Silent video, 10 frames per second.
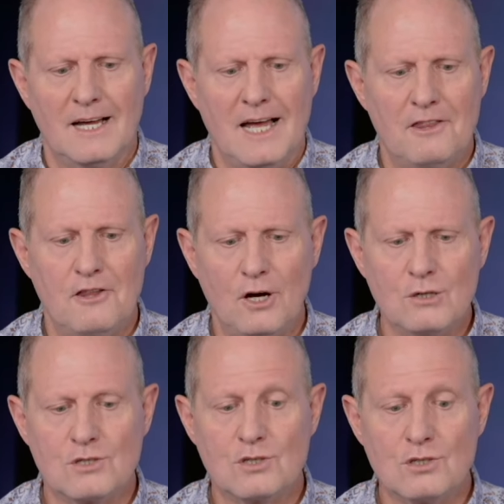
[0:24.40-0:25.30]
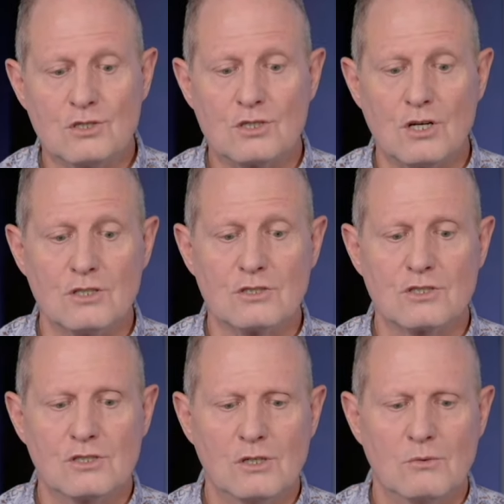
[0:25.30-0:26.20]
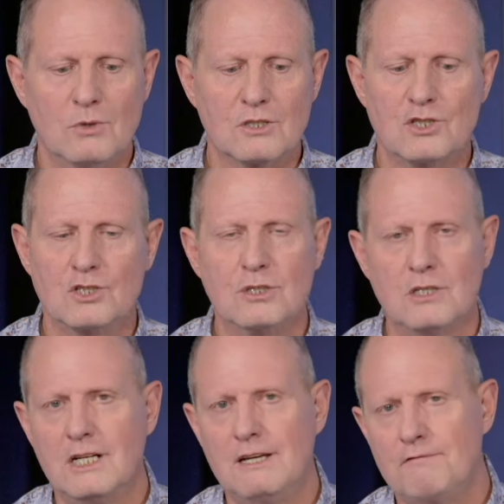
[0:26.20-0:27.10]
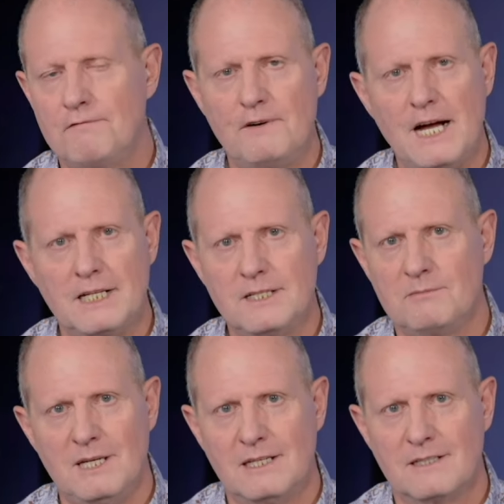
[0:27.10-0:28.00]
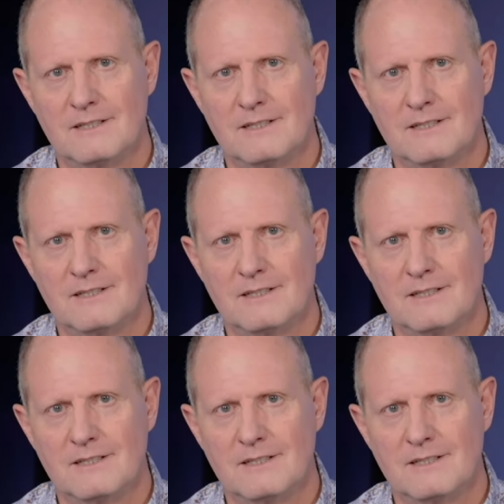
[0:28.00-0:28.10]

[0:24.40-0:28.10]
Those who search will surely find me.